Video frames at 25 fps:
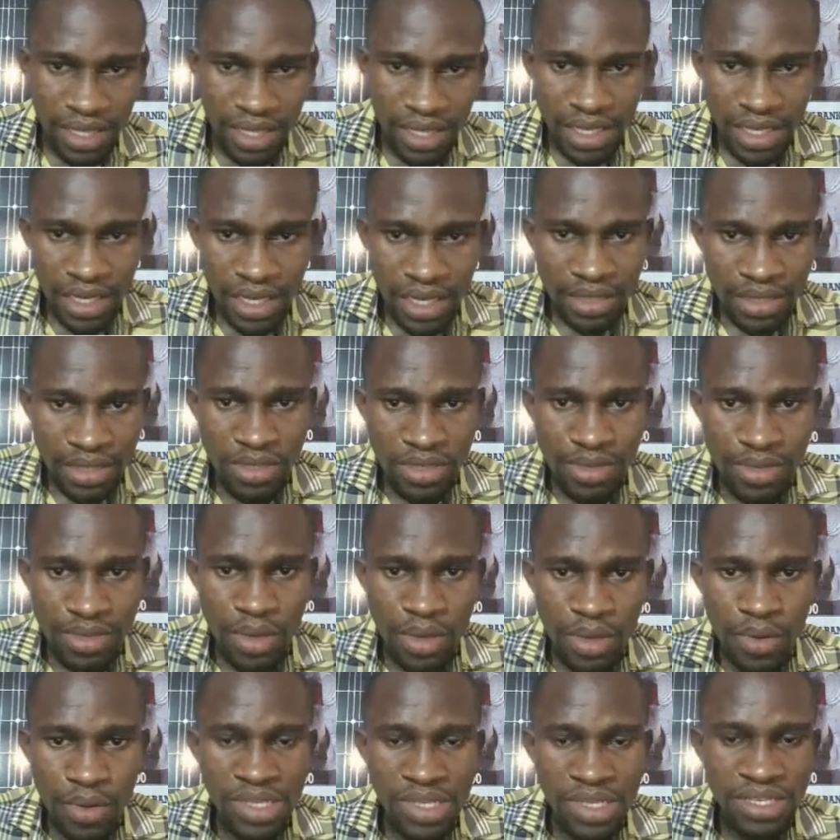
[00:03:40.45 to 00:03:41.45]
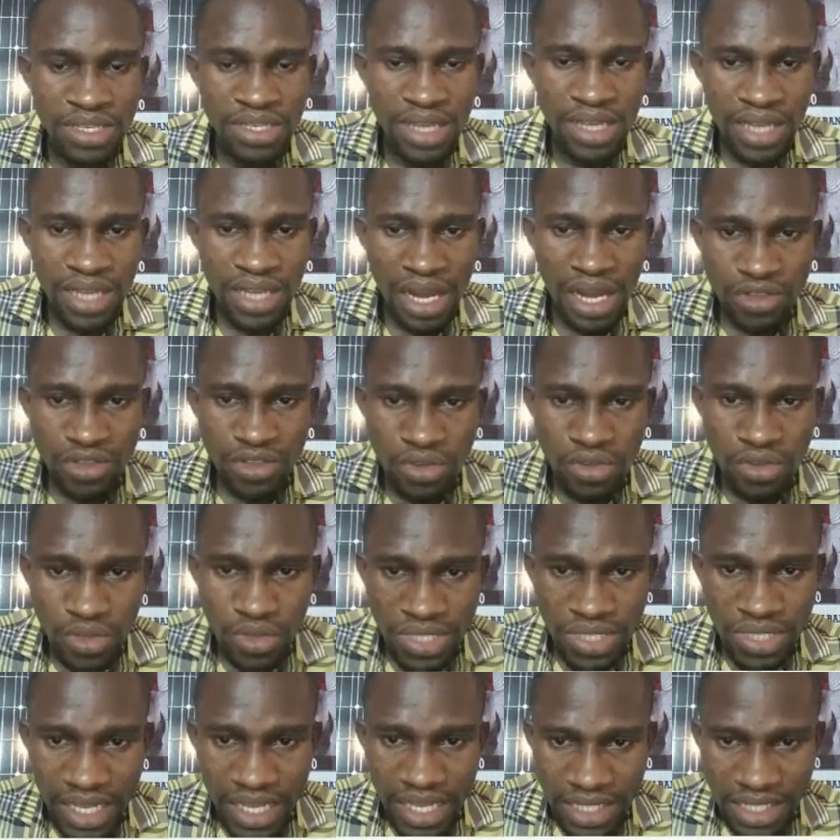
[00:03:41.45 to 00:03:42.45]
Trim away inside asks you to set
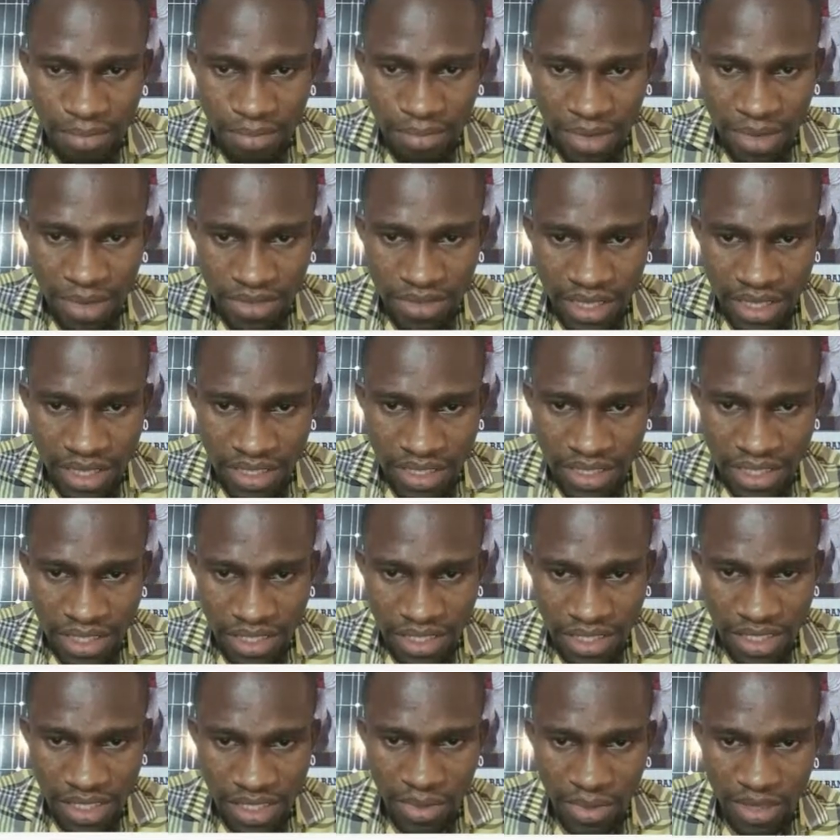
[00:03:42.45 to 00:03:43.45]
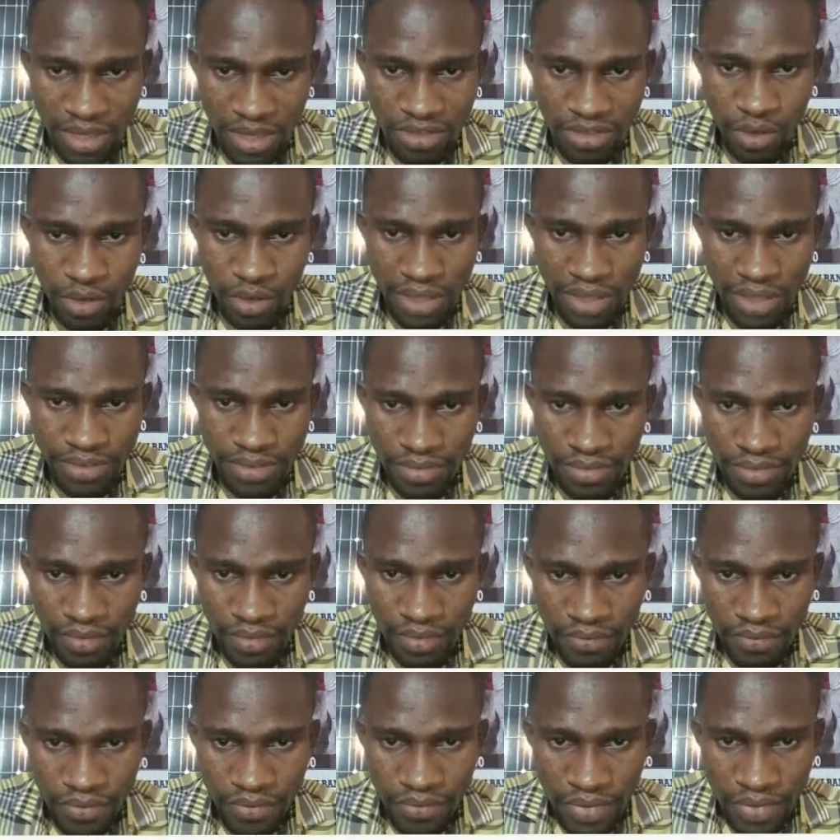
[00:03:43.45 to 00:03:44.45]
a boundary. Let's say this is boundary
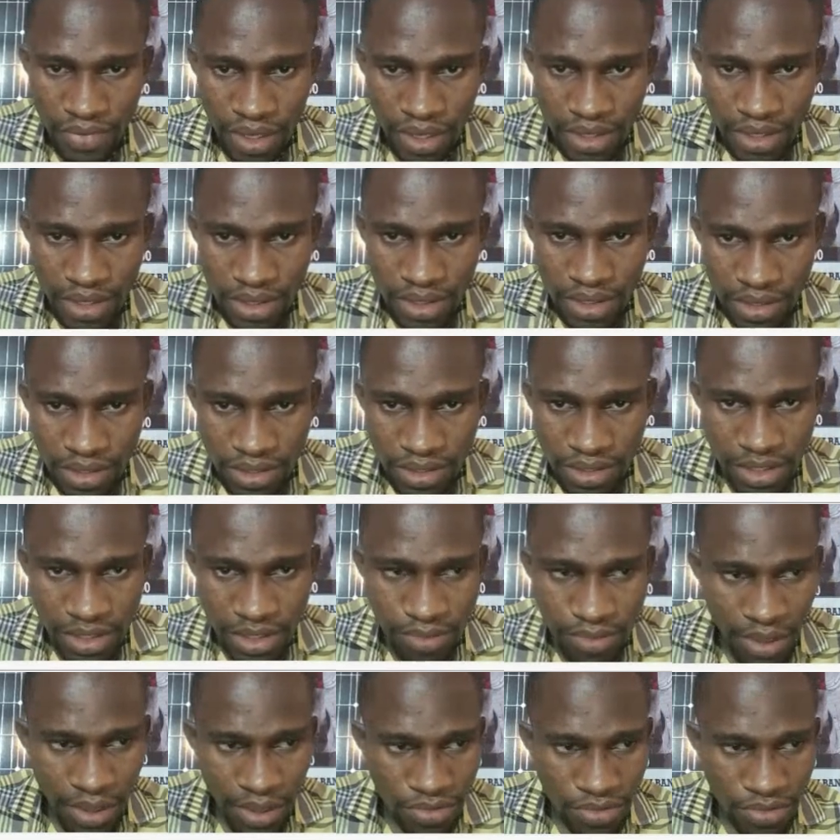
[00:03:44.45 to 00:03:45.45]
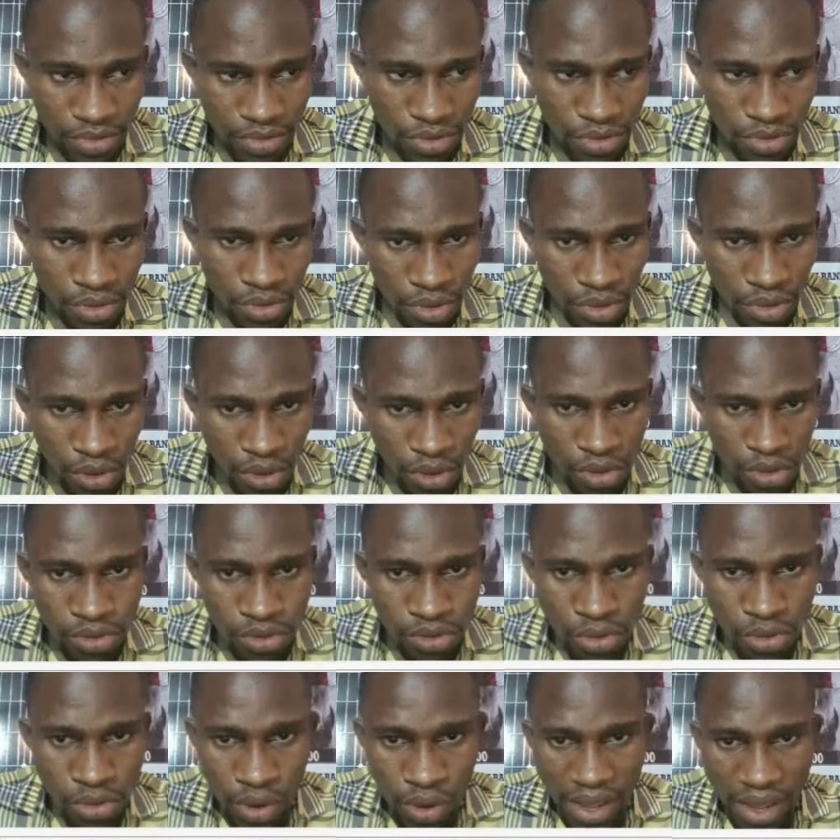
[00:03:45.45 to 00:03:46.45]
1, this is boundary 2. So
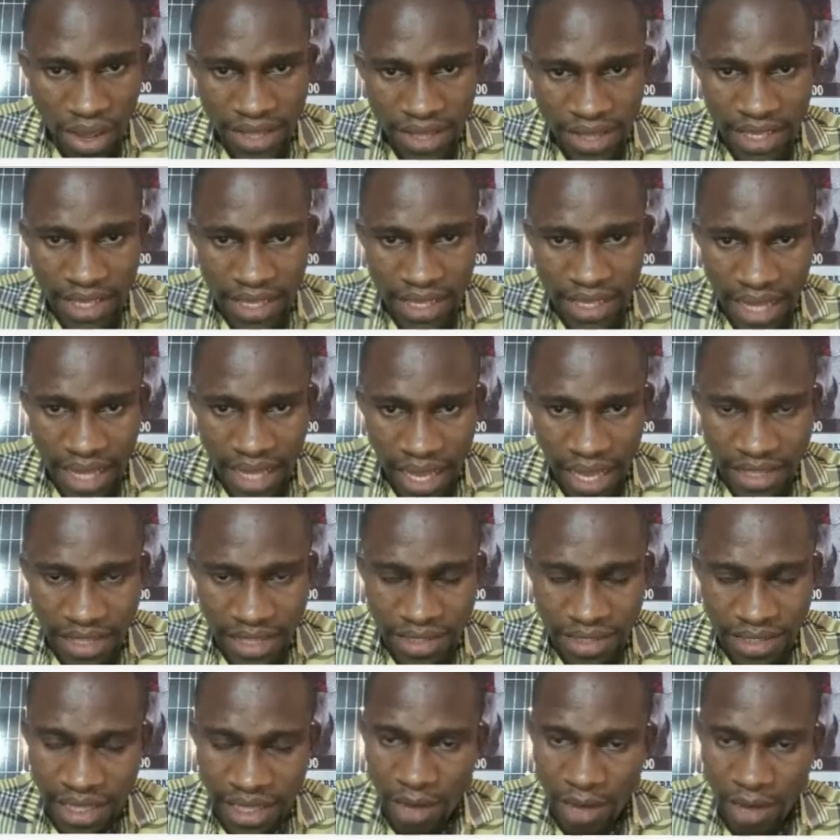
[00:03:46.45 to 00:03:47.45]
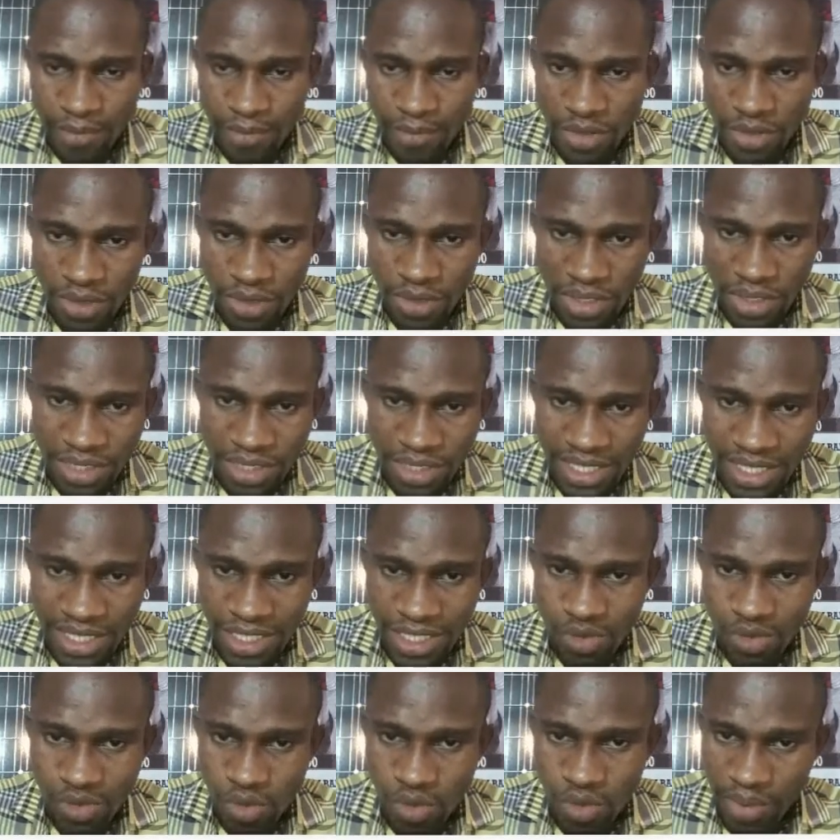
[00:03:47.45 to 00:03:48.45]
any line now between these two
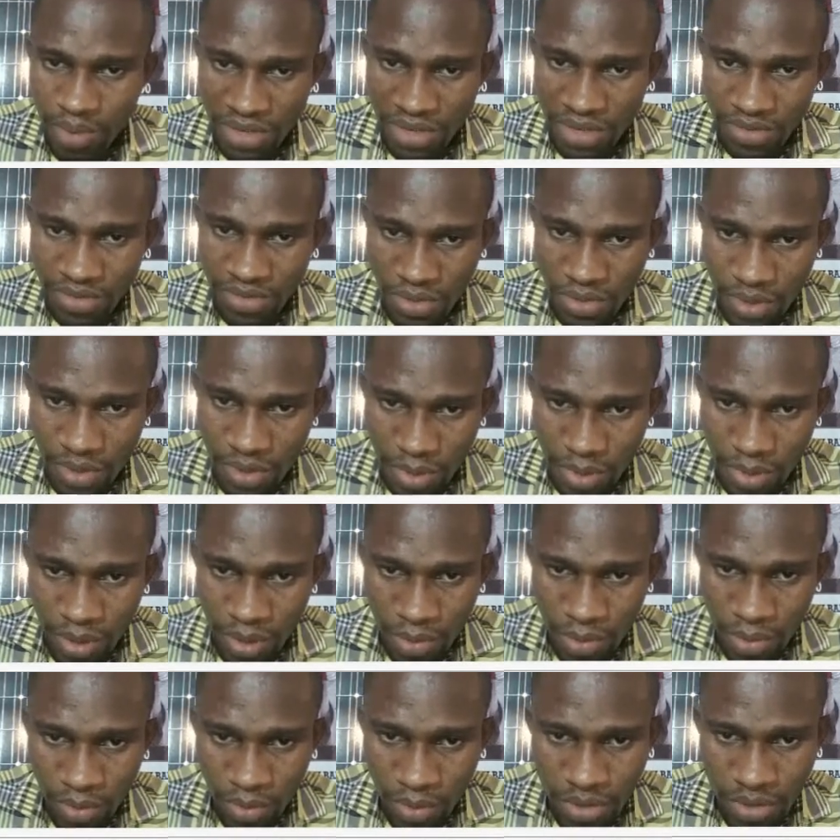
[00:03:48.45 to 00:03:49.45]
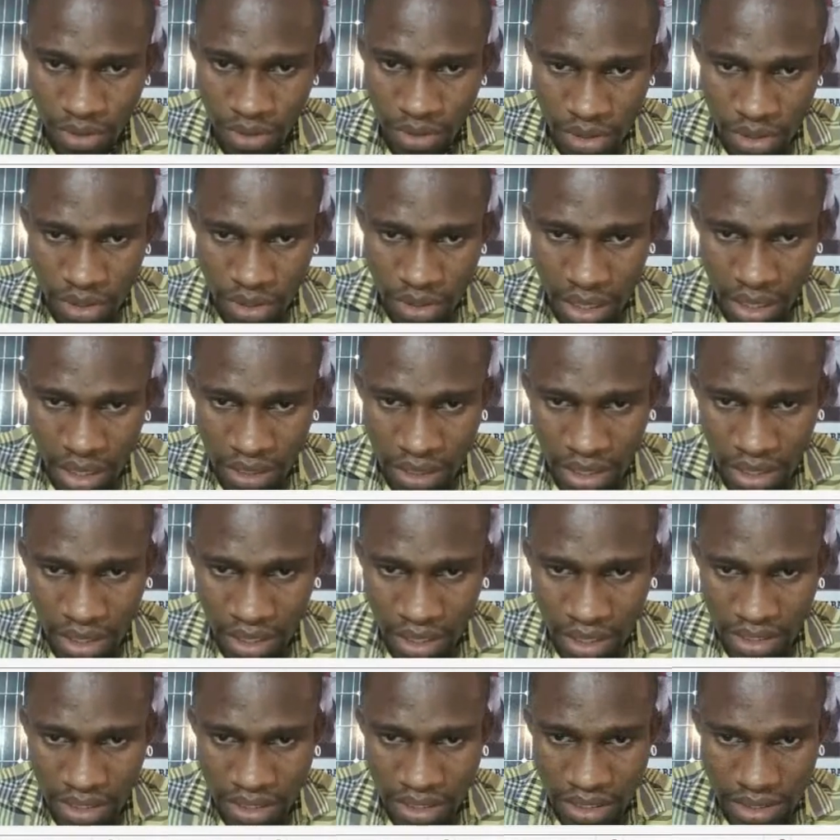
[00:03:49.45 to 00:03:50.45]
boundaries will be removed. Now look at
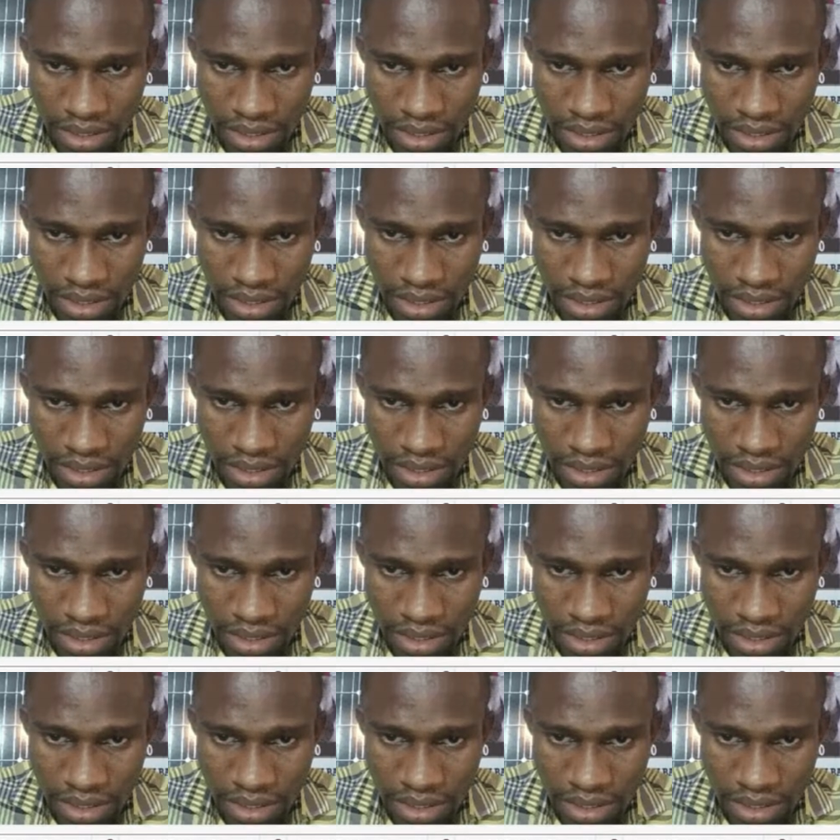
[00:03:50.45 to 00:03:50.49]
this.